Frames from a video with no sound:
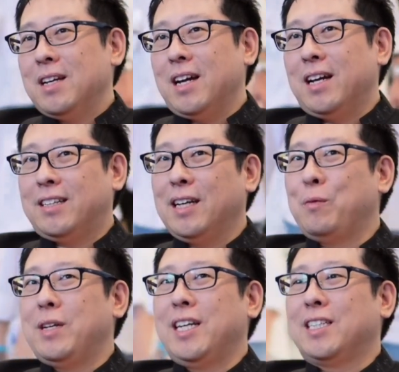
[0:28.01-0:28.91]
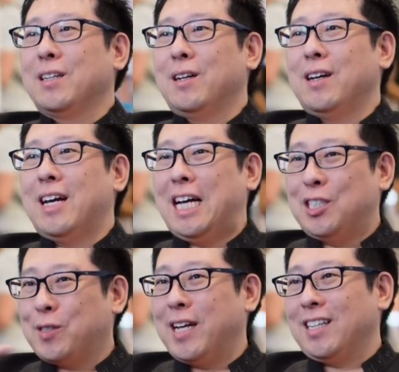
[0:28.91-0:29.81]
And I think we need to
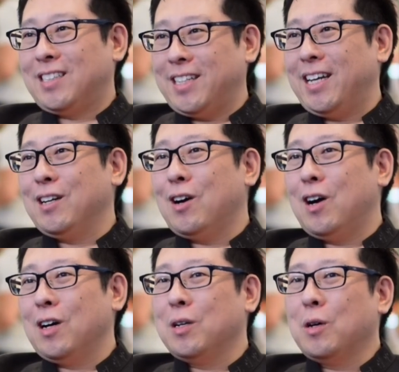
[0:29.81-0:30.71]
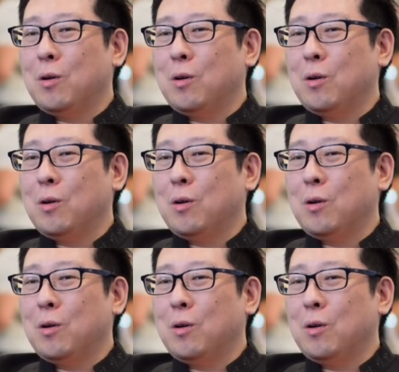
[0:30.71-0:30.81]
educate the state on